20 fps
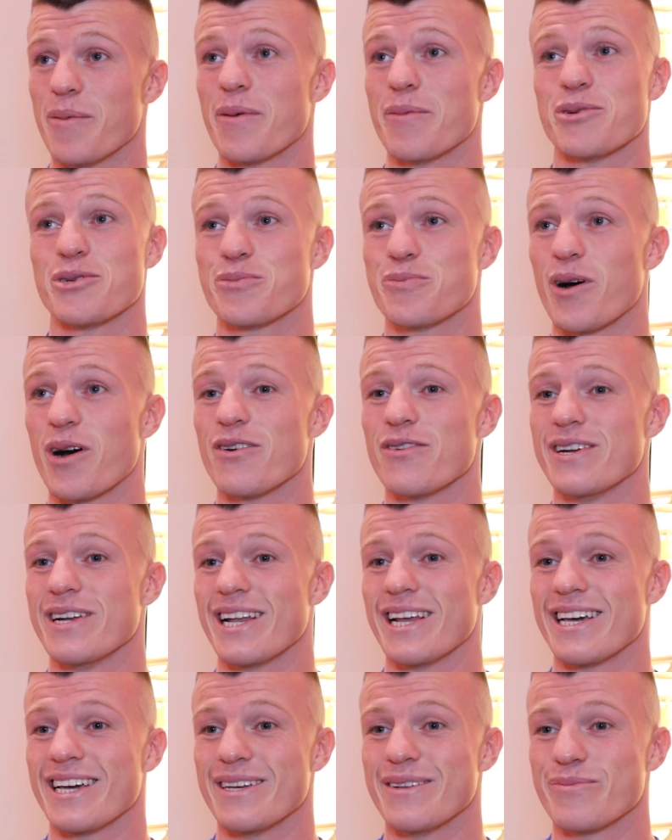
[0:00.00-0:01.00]
remember sparring
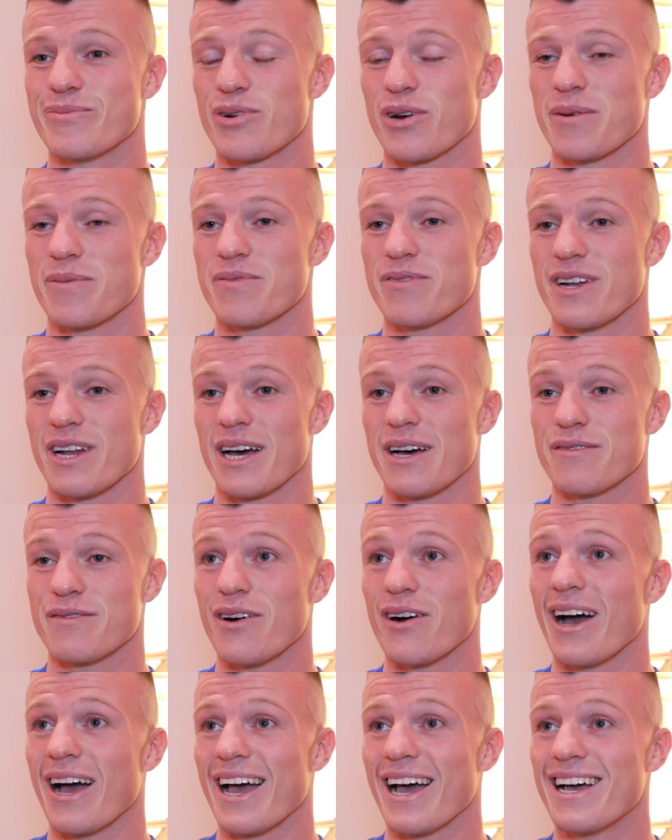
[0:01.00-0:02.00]
Leigh in prep for that
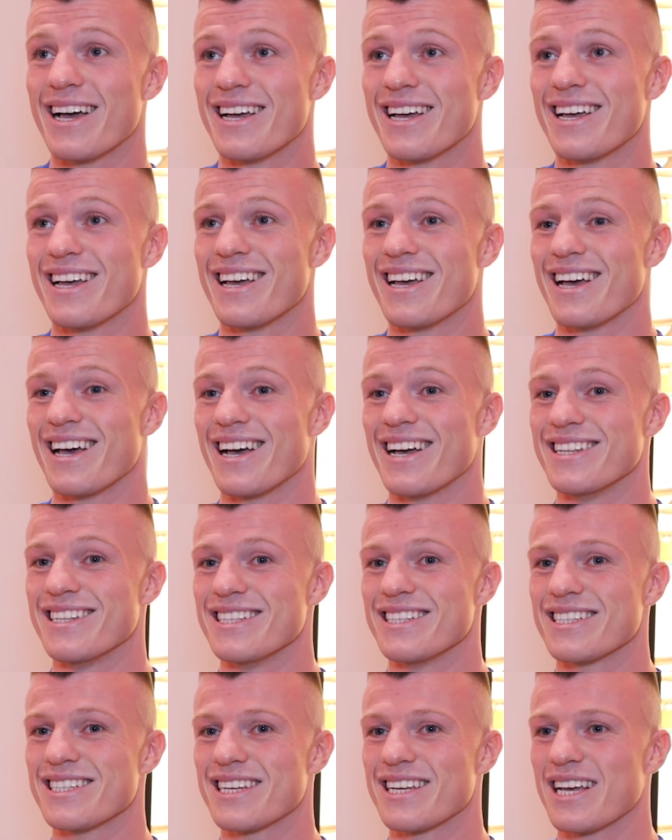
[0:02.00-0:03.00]
fight,
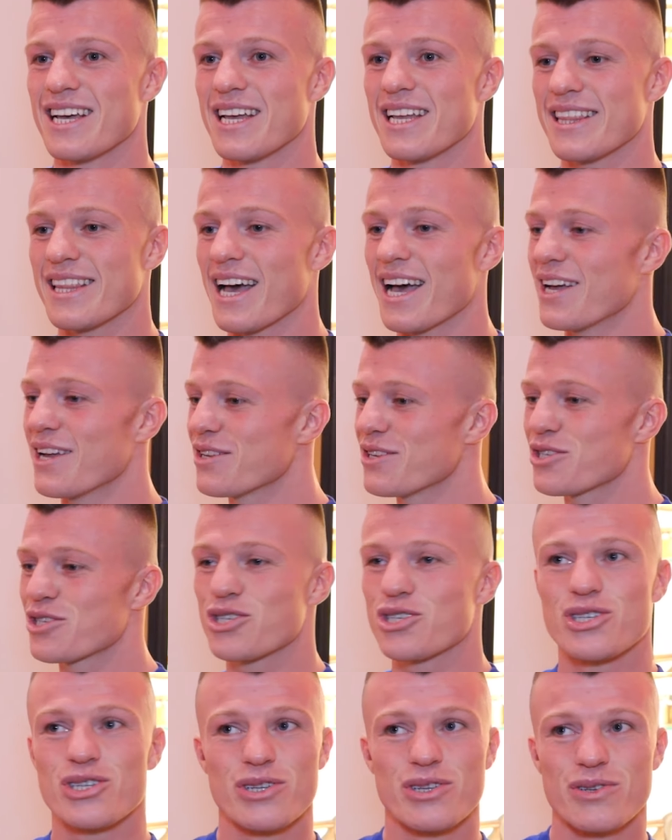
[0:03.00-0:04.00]
and that
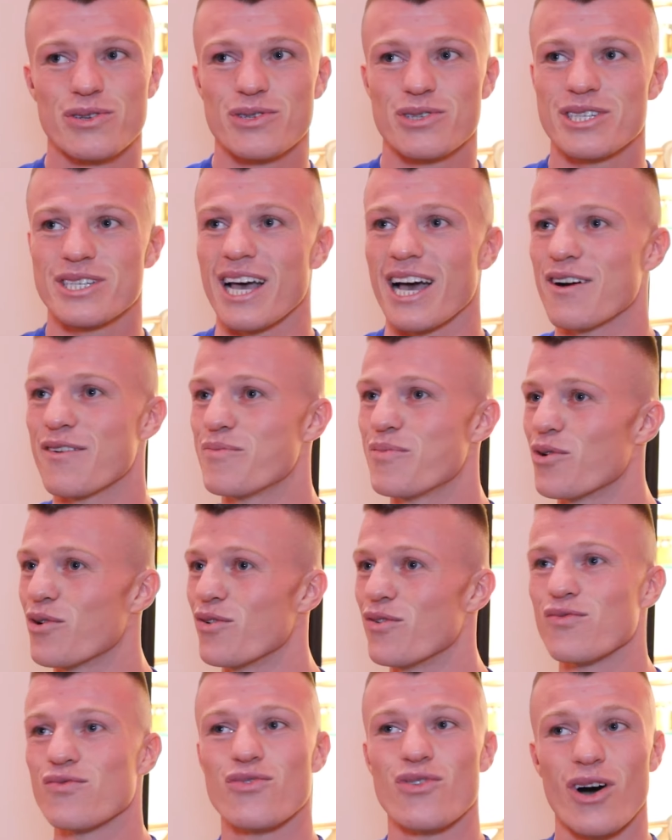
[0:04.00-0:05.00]

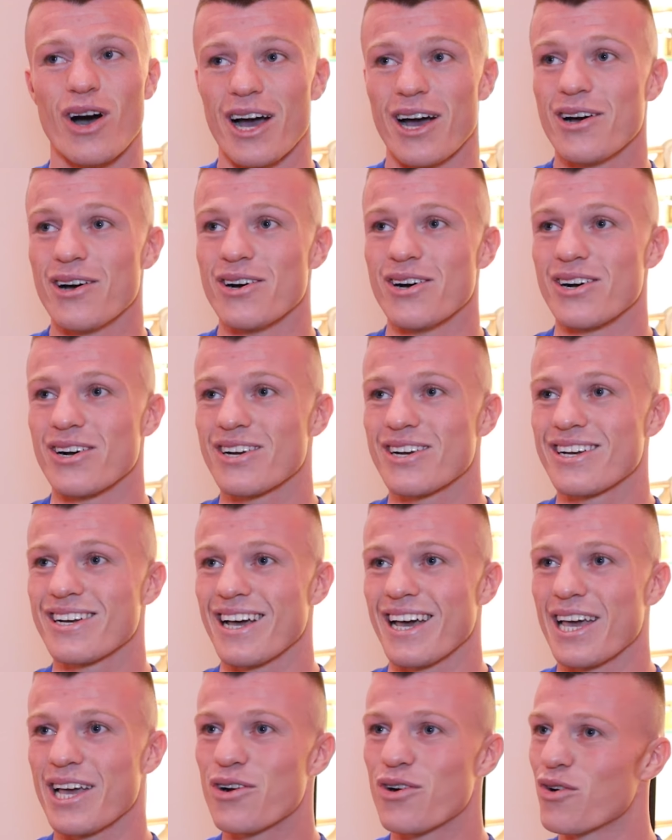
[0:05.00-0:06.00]
southpaw right hook
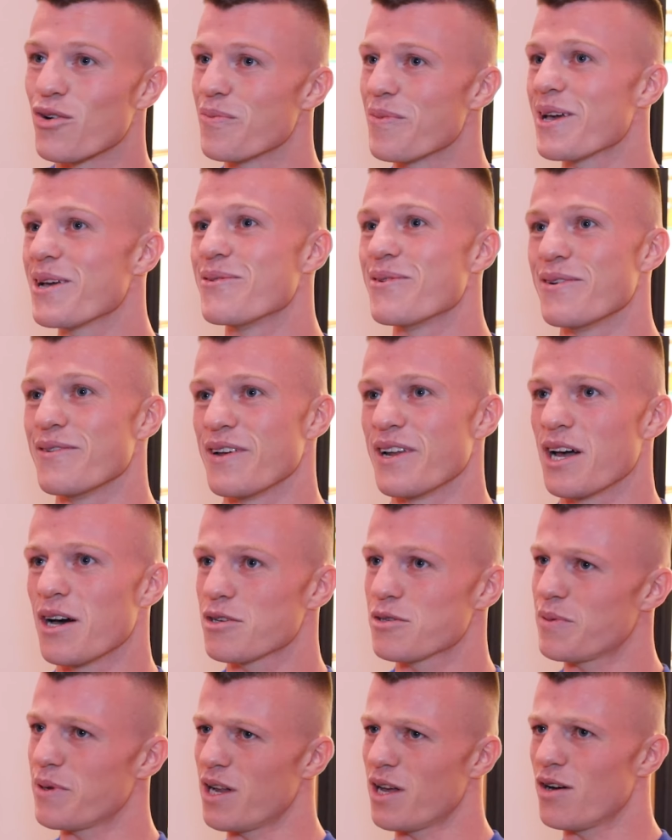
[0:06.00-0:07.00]
he caught me with it. I
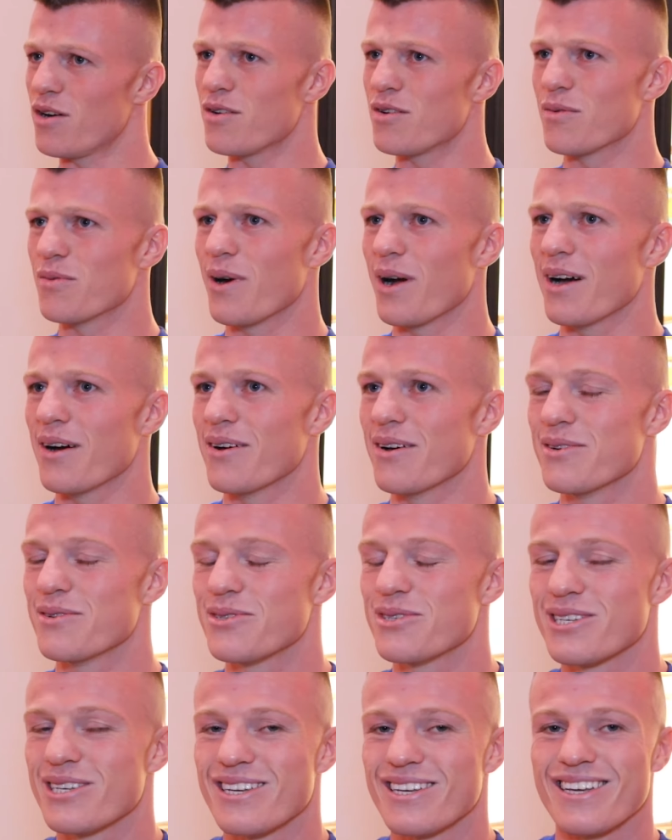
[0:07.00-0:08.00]
was a bit like, oh wow, that
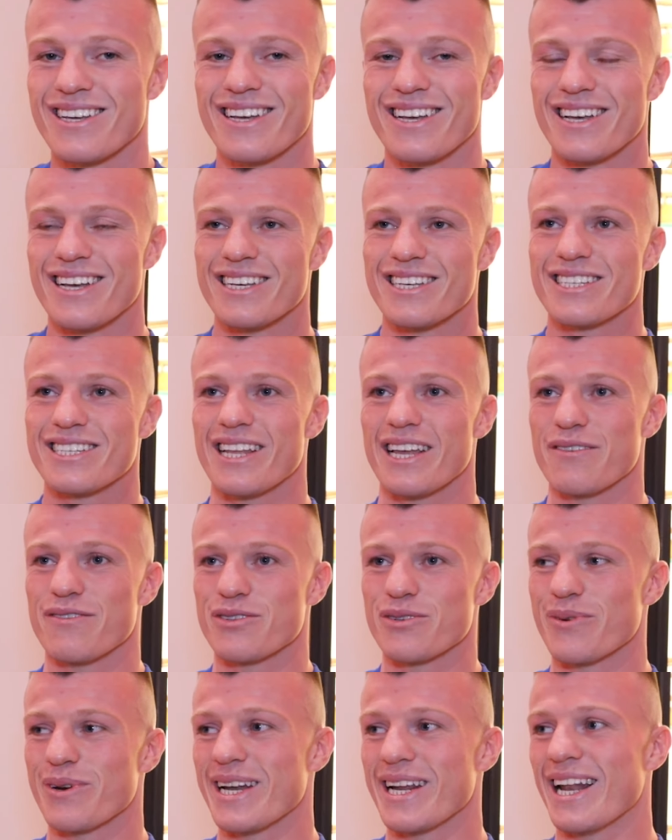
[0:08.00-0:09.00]
was stiff.
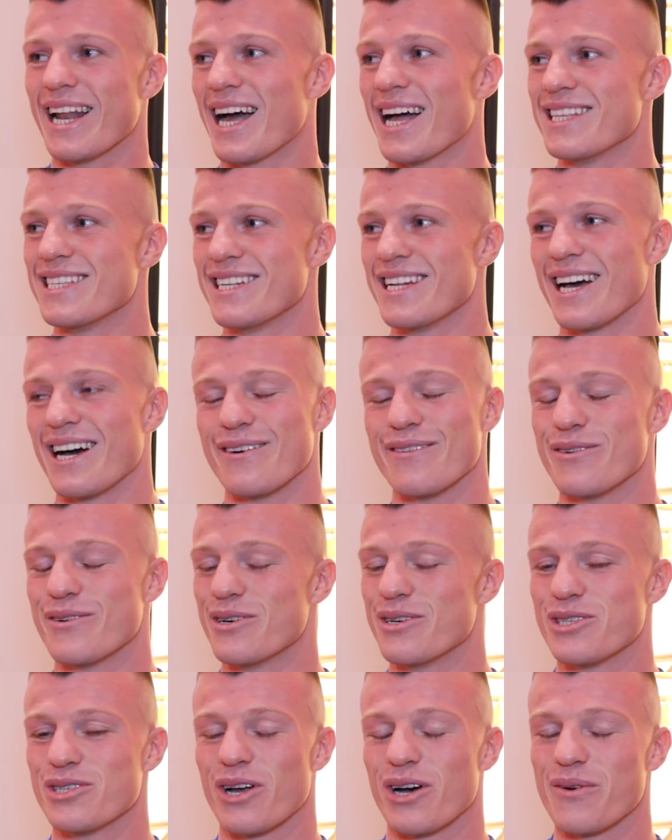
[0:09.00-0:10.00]
So when he landed there, I
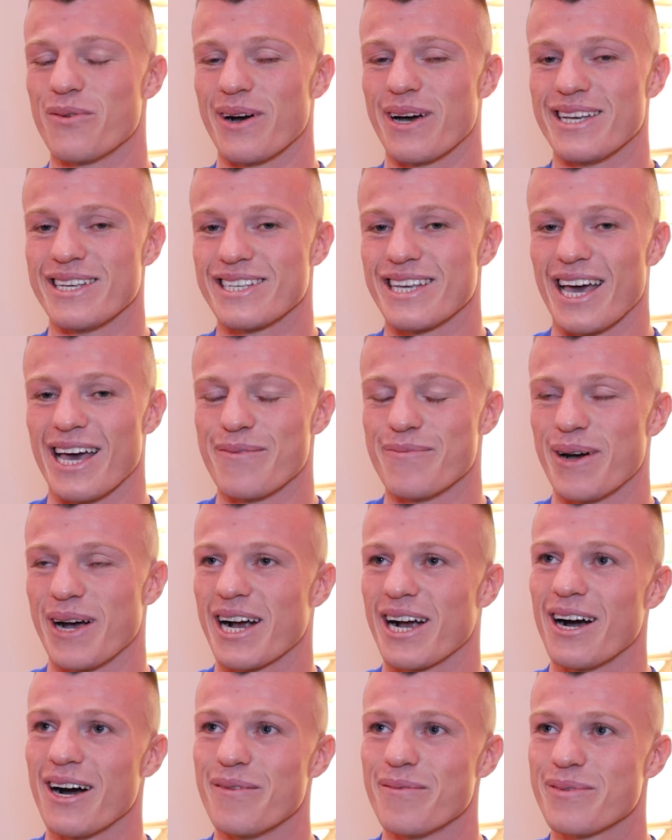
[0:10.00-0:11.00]
thought there's no way he's getting
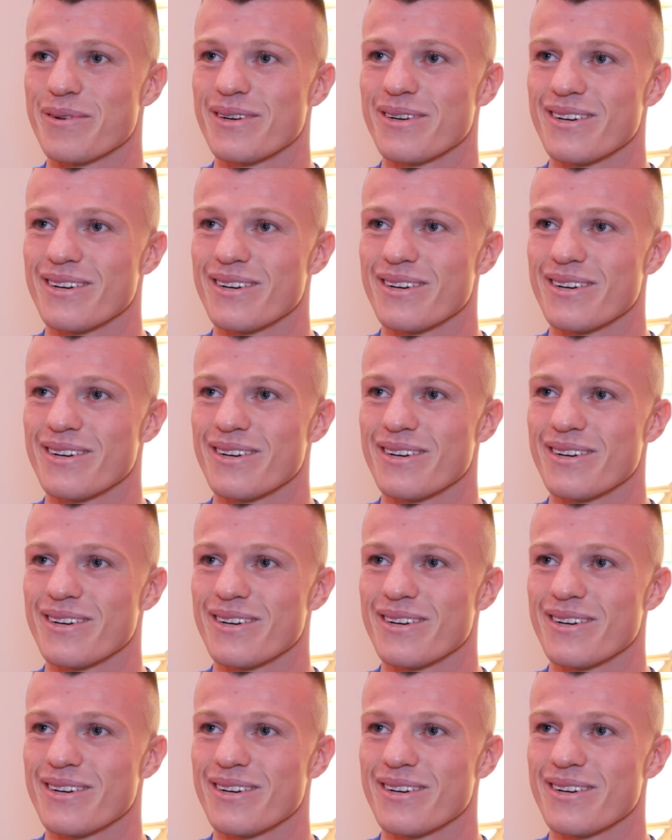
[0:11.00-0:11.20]
back up.